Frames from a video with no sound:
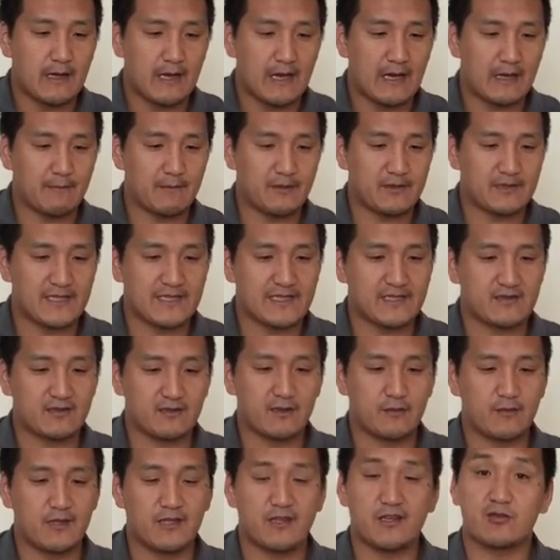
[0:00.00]
I'm going to taste a
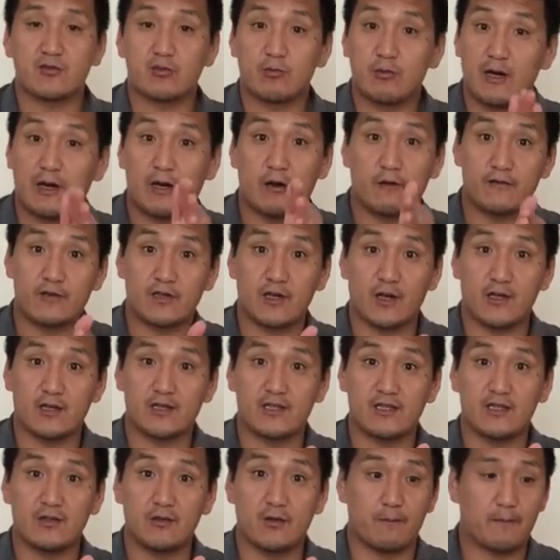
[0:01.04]
little bit of the 12, talk
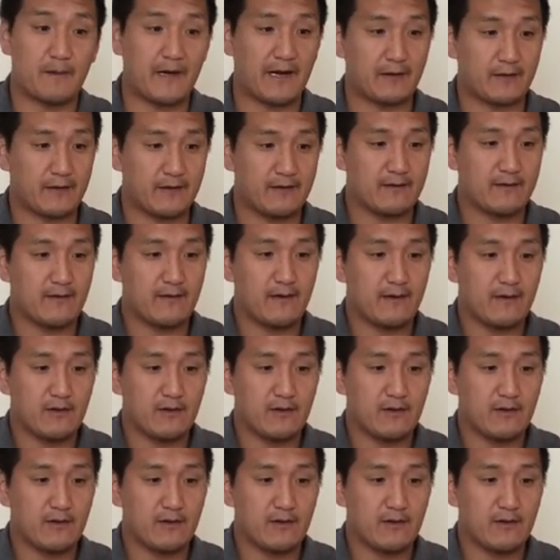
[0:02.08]
to you about it.